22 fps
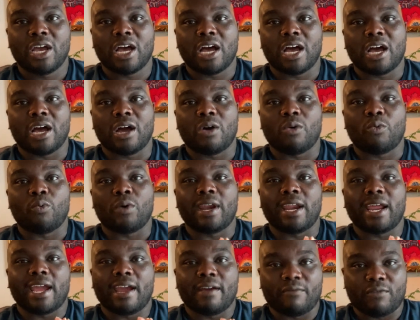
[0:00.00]
uh,
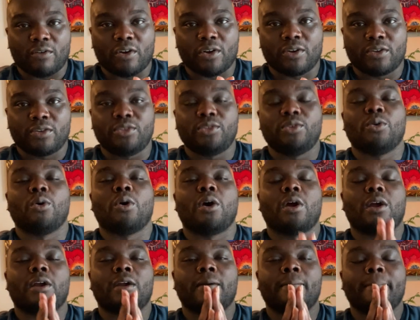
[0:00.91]
whenever you
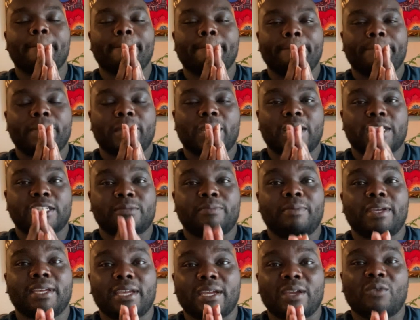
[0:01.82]
are uh,
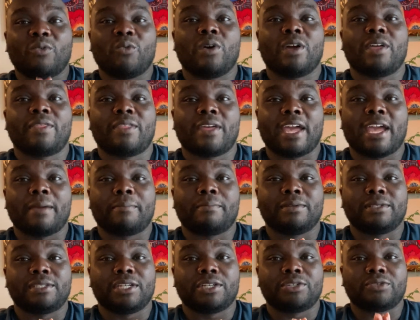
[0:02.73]
speaking with a
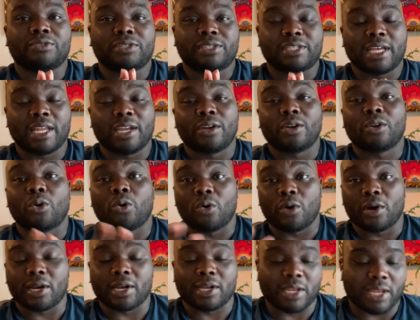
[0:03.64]
potential seller
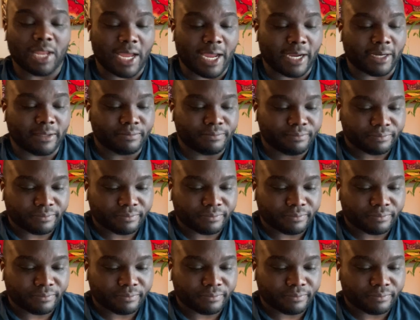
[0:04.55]
or a client.